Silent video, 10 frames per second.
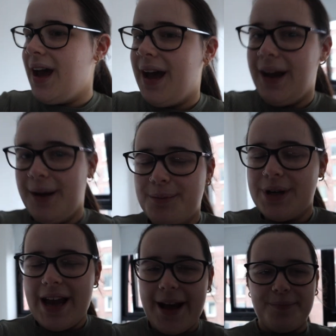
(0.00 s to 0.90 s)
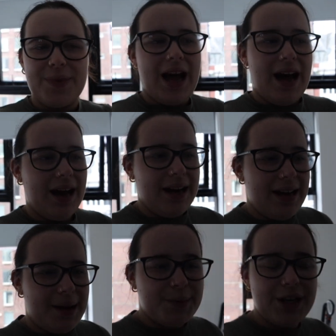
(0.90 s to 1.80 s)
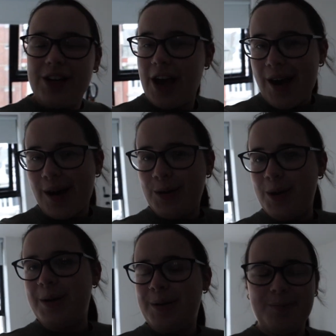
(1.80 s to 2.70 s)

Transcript: Um, but yeah, I am going to go